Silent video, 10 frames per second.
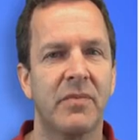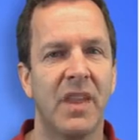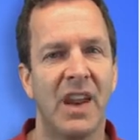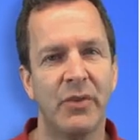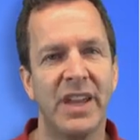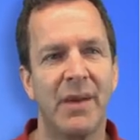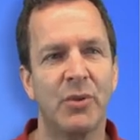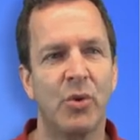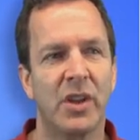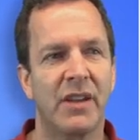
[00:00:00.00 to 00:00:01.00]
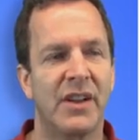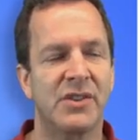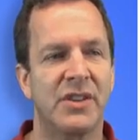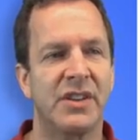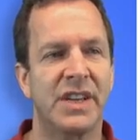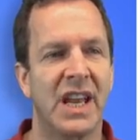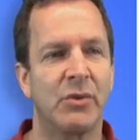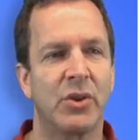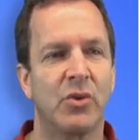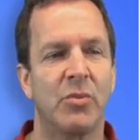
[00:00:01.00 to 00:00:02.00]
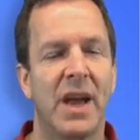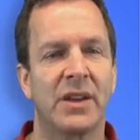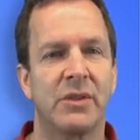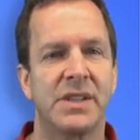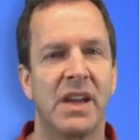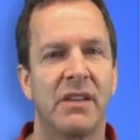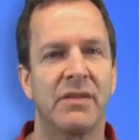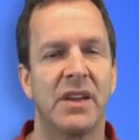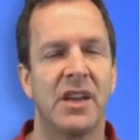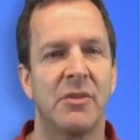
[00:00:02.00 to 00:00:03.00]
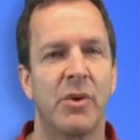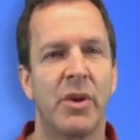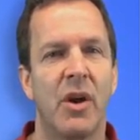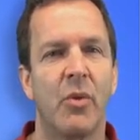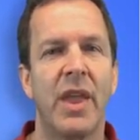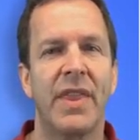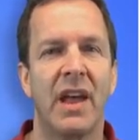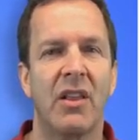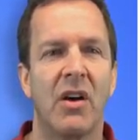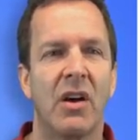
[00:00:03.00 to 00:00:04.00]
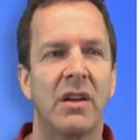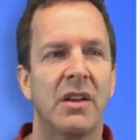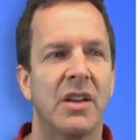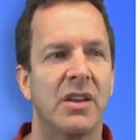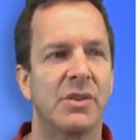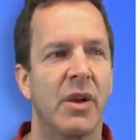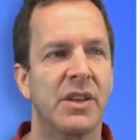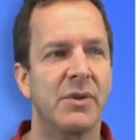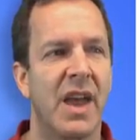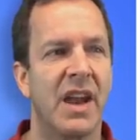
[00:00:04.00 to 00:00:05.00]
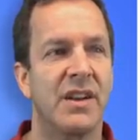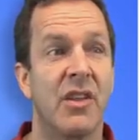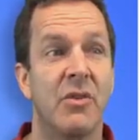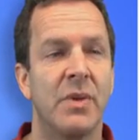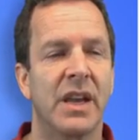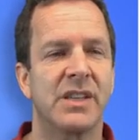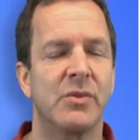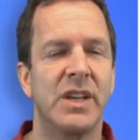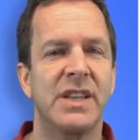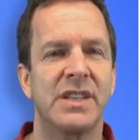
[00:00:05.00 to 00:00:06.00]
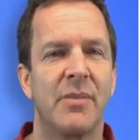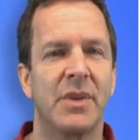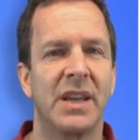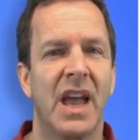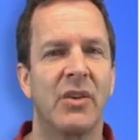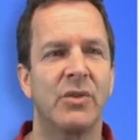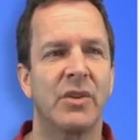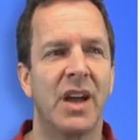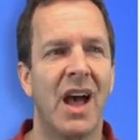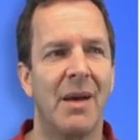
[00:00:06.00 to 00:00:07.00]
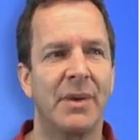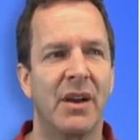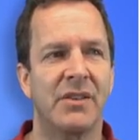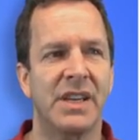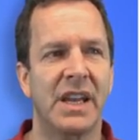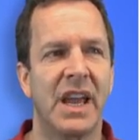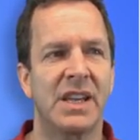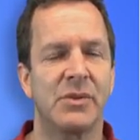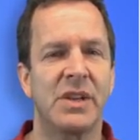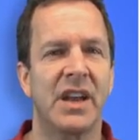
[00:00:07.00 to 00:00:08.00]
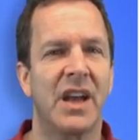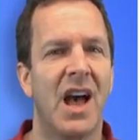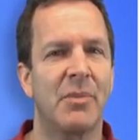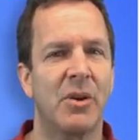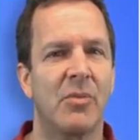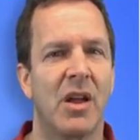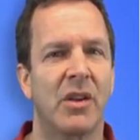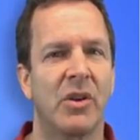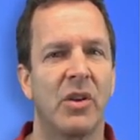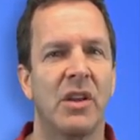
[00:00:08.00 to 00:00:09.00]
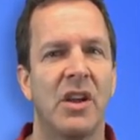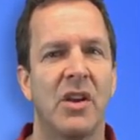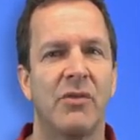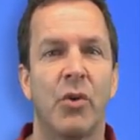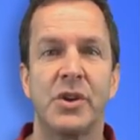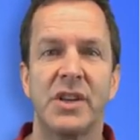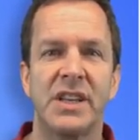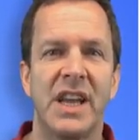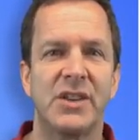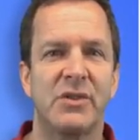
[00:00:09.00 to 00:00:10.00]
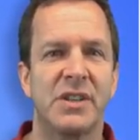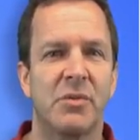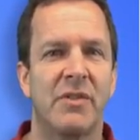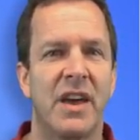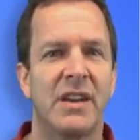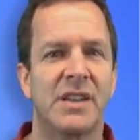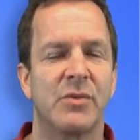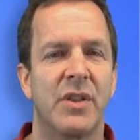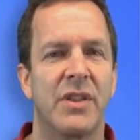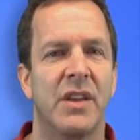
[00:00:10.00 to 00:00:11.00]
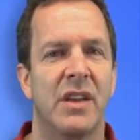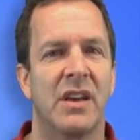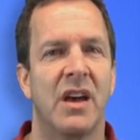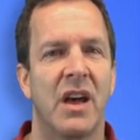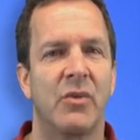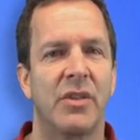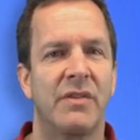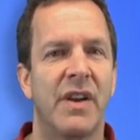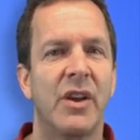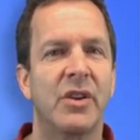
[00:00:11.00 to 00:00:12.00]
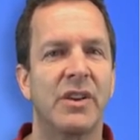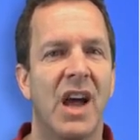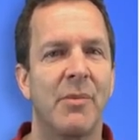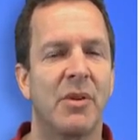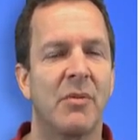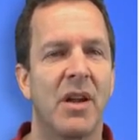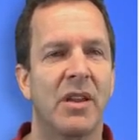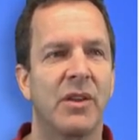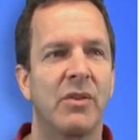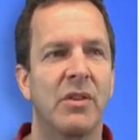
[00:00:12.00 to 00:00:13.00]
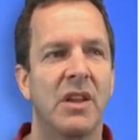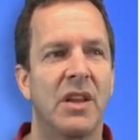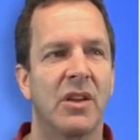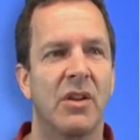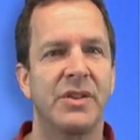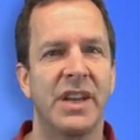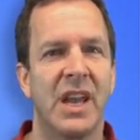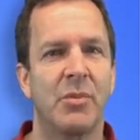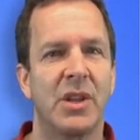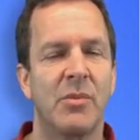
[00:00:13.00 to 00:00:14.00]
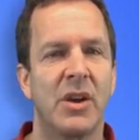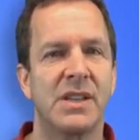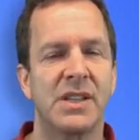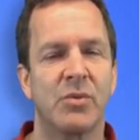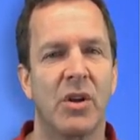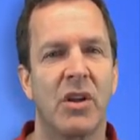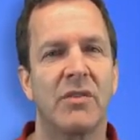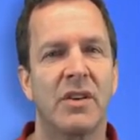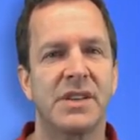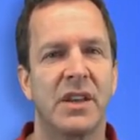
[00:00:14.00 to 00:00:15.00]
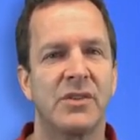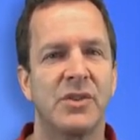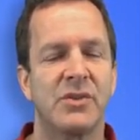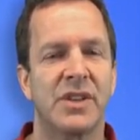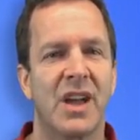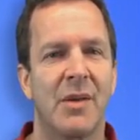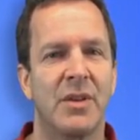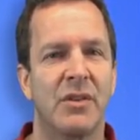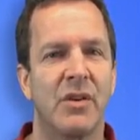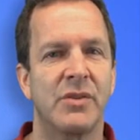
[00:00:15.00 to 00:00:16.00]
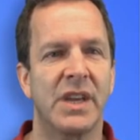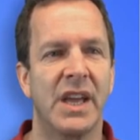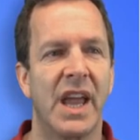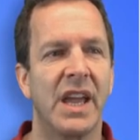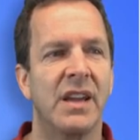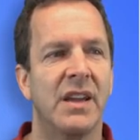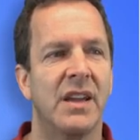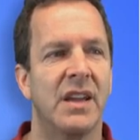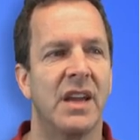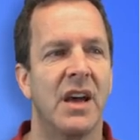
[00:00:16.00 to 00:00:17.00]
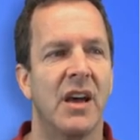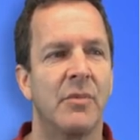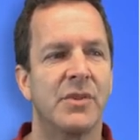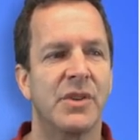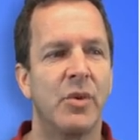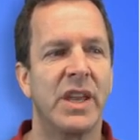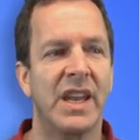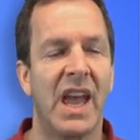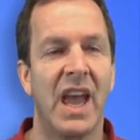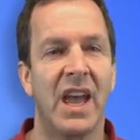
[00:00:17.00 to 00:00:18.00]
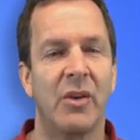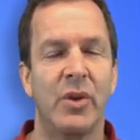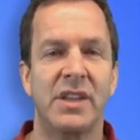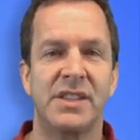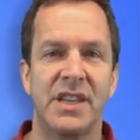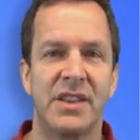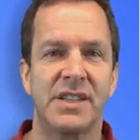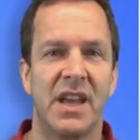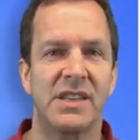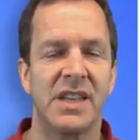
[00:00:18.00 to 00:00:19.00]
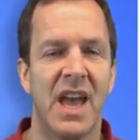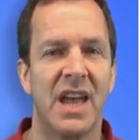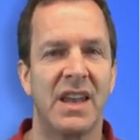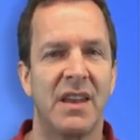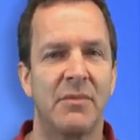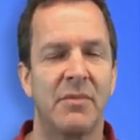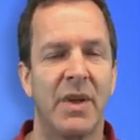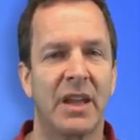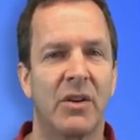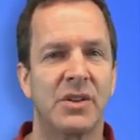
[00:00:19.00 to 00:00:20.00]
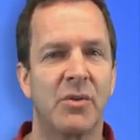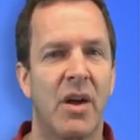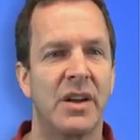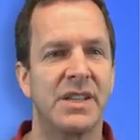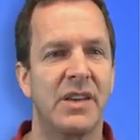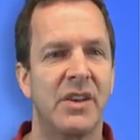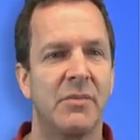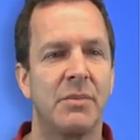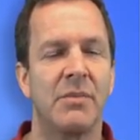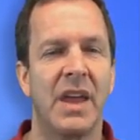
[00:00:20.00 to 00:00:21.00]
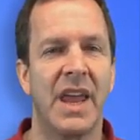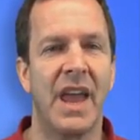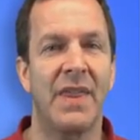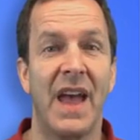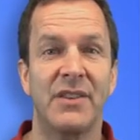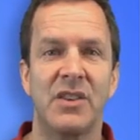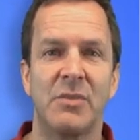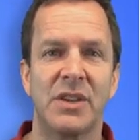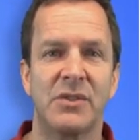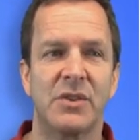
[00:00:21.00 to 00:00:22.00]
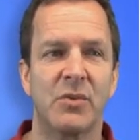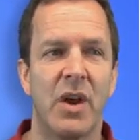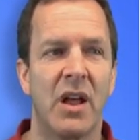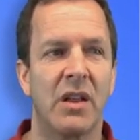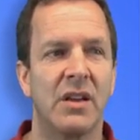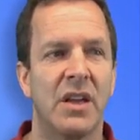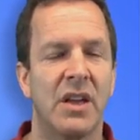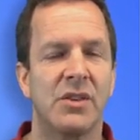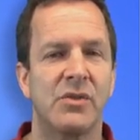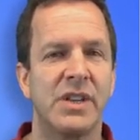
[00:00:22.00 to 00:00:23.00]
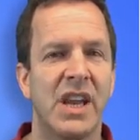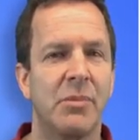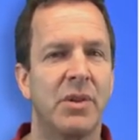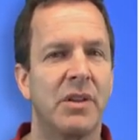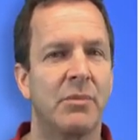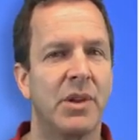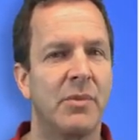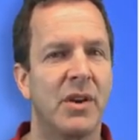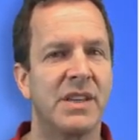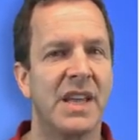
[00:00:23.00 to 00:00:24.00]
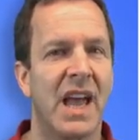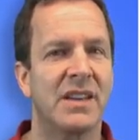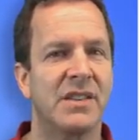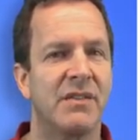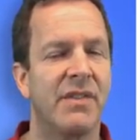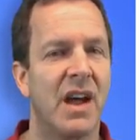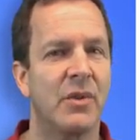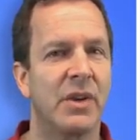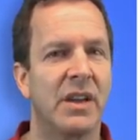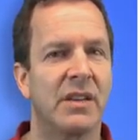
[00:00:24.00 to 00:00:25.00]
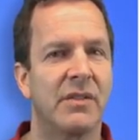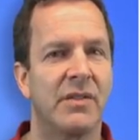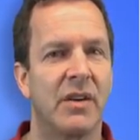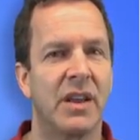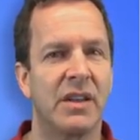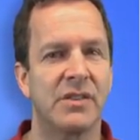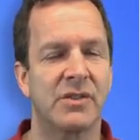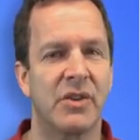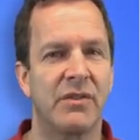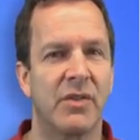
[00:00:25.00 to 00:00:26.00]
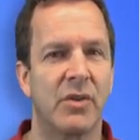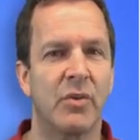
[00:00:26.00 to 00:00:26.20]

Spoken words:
And if we kept cooling, eventually the DNA would cool back to itself. But we don't wait that long, so we also add another mix. We need something now to copy our DNA, so we need a copier molecule. Fortunately, nature has provided us with a very good copier molecule called DNA polymerase. It's what all of our cells use to copy their own DNA. So we can synthesize that and make large quantities of it and add that to the mixture as well. So DNA polymerase acts in the following very straightforward